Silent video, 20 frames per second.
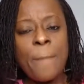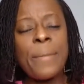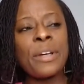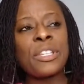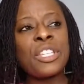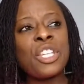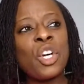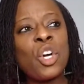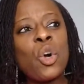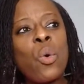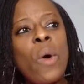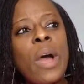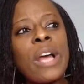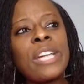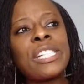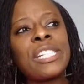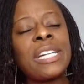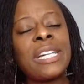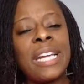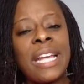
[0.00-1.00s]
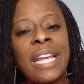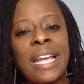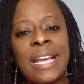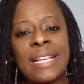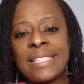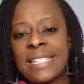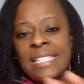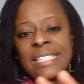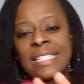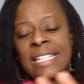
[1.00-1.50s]
But the question
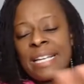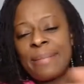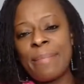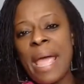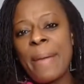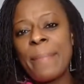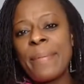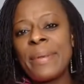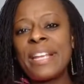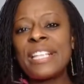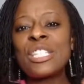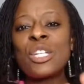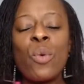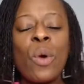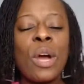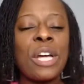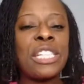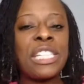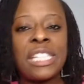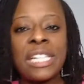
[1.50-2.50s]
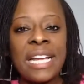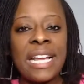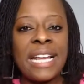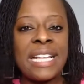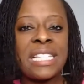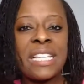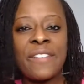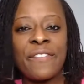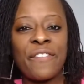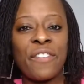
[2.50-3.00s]
is, and see, maybe this question
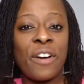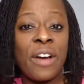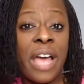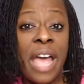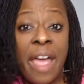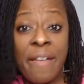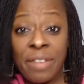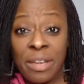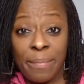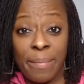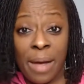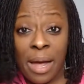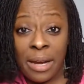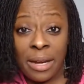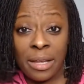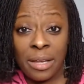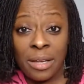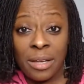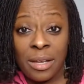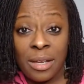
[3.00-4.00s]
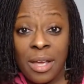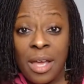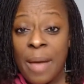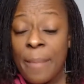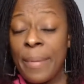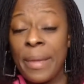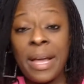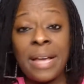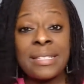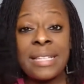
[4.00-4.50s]
isn't for everybody,
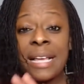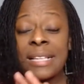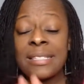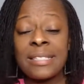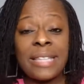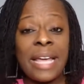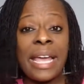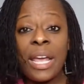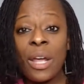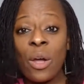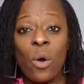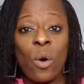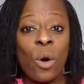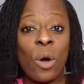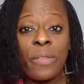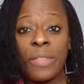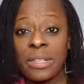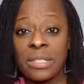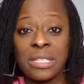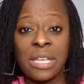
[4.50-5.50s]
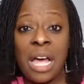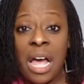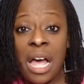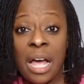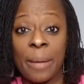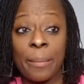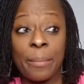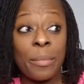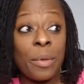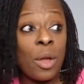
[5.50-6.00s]
because I say all the
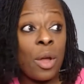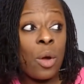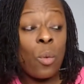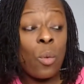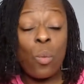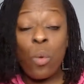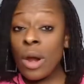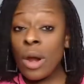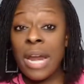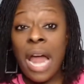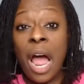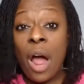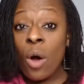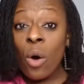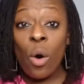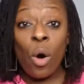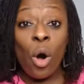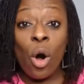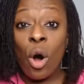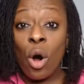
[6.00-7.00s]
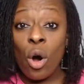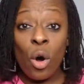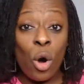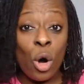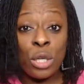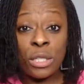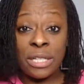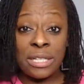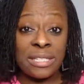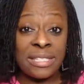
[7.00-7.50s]
time, we're not all
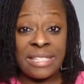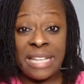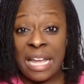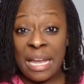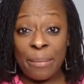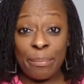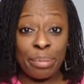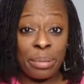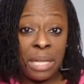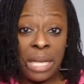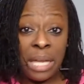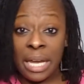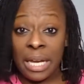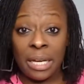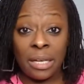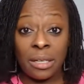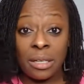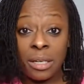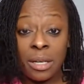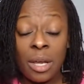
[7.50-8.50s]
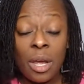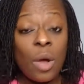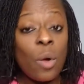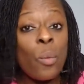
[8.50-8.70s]
on the same plane.